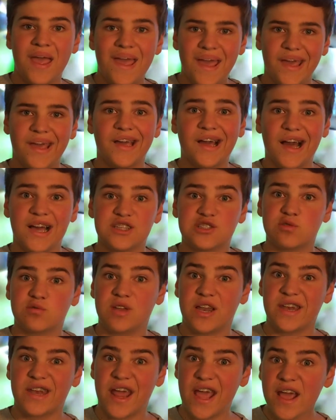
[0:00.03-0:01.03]
Hey guys, so
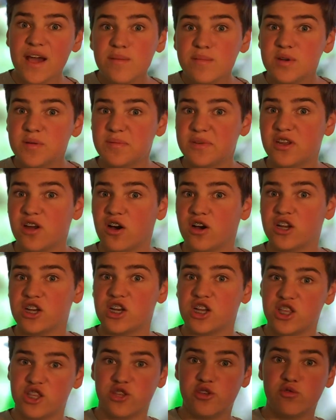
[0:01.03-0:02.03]
today I'm going to be talking
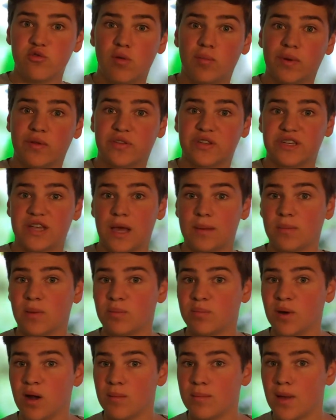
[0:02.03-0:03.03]
to you about the time I
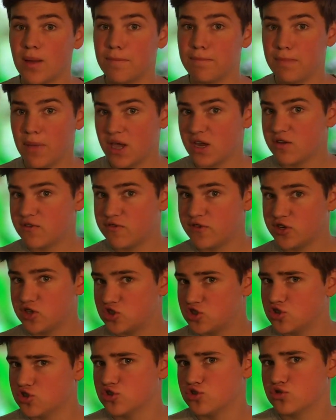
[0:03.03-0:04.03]
brought my betta
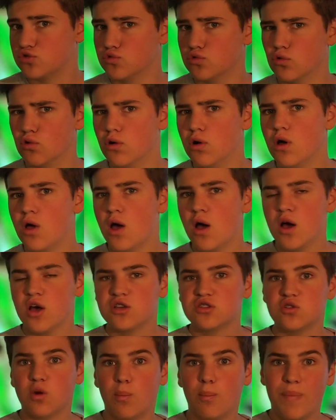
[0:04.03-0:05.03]
fish to school.
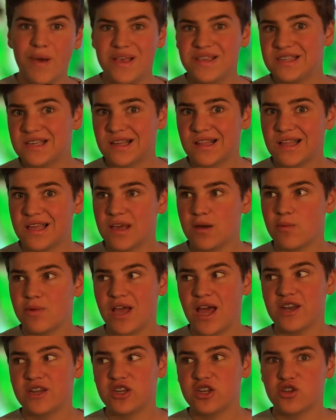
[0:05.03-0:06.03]
So basically, we
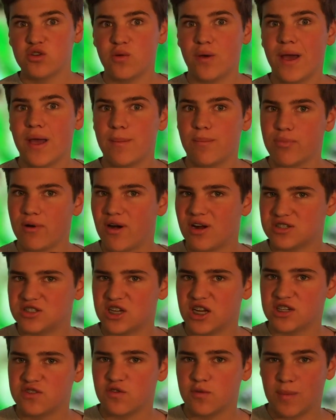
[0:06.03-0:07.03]
had to do a
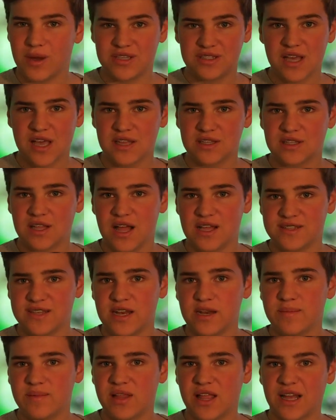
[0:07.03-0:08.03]
project for my science class. It
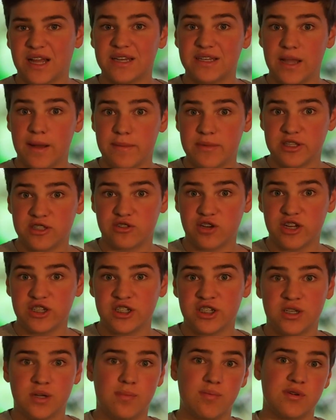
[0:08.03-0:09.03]
had to be like a
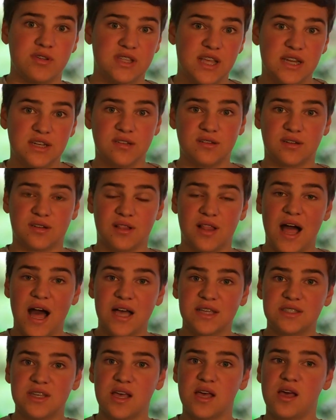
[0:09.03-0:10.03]
demonstration to present to the
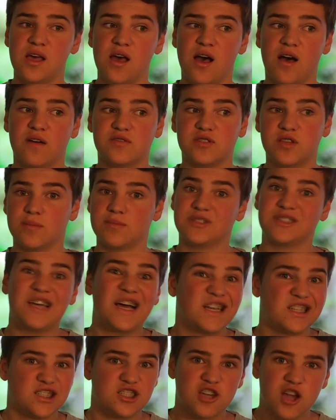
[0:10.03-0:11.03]
class of some
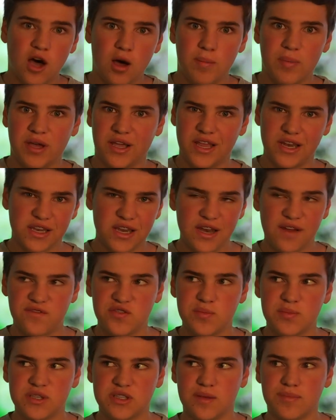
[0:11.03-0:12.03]
science topic. It didn't have
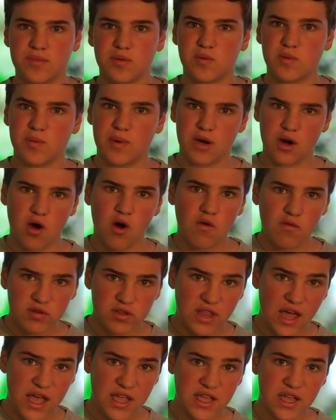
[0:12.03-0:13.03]
to be something we went over
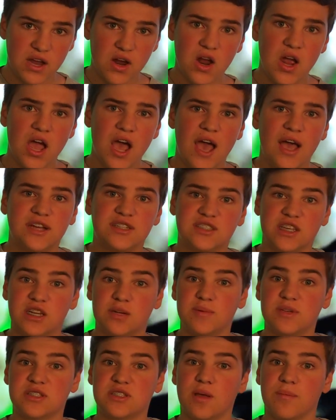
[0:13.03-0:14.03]
that year. It just had to
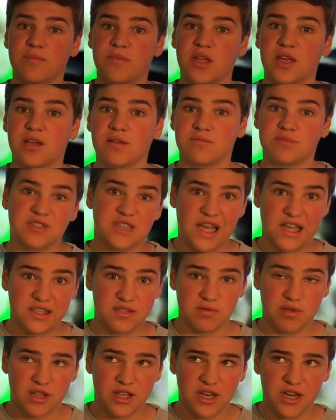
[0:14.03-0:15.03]
be something
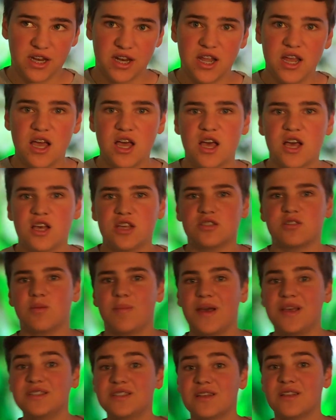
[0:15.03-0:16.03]
science related. So
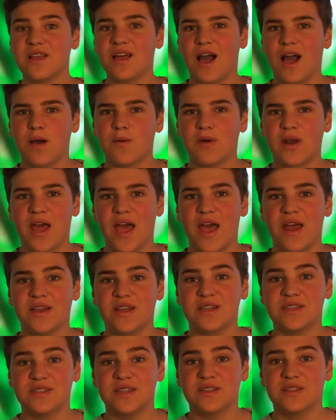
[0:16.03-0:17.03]
basically, I went ahead
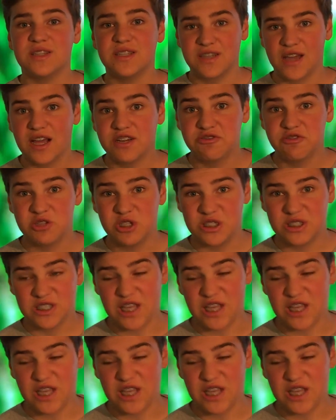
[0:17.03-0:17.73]
and did the nitrogen